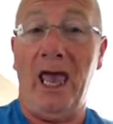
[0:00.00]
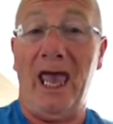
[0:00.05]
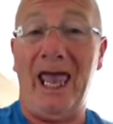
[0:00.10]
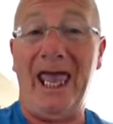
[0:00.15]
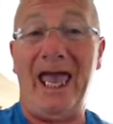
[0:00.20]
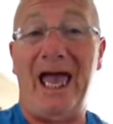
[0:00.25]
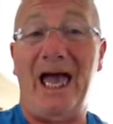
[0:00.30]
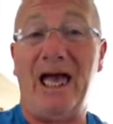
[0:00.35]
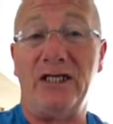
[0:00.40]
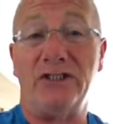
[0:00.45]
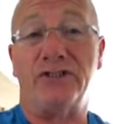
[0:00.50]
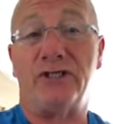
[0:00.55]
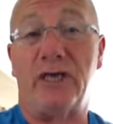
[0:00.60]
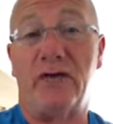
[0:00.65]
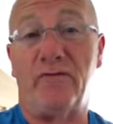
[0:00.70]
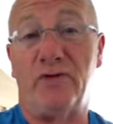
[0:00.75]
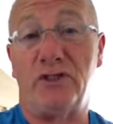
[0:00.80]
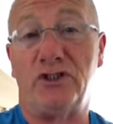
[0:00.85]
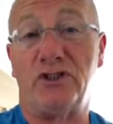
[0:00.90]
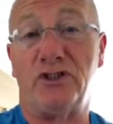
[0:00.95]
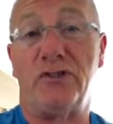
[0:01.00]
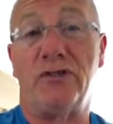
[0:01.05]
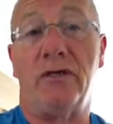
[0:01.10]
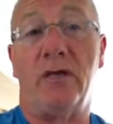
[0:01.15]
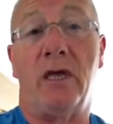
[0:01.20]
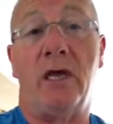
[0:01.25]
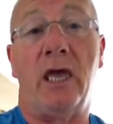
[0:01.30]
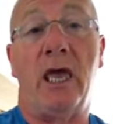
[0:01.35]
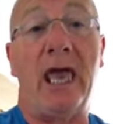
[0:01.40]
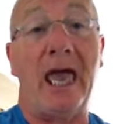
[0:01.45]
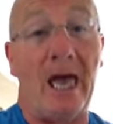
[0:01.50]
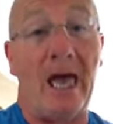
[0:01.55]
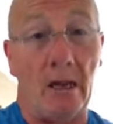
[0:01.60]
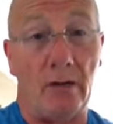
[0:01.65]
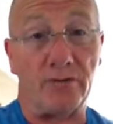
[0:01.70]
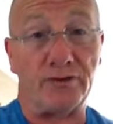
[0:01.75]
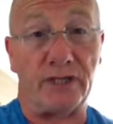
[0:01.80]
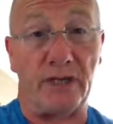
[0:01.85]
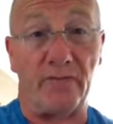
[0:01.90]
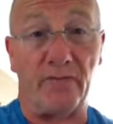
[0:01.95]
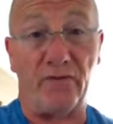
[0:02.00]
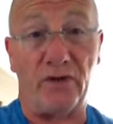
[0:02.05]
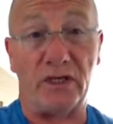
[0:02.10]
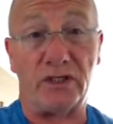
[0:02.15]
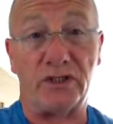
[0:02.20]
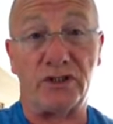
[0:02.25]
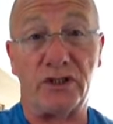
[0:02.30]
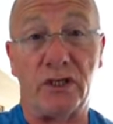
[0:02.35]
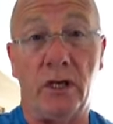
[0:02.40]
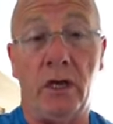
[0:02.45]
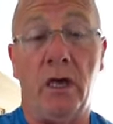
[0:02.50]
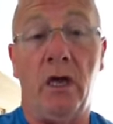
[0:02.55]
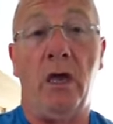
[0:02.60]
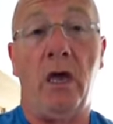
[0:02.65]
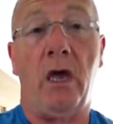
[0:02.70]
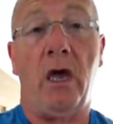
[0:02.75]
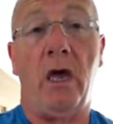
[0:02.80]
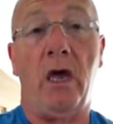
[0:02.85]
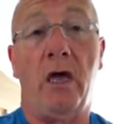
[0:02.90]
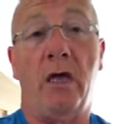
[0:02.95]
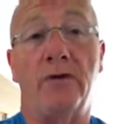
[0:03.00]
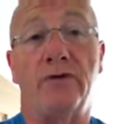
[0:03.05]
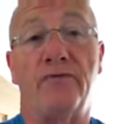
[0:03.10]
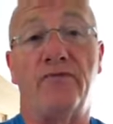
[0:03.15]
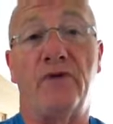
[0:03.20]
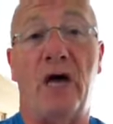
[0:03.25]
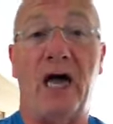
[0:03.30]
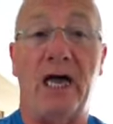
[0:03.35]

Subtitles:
It aids their fishing, it helps them fish. And for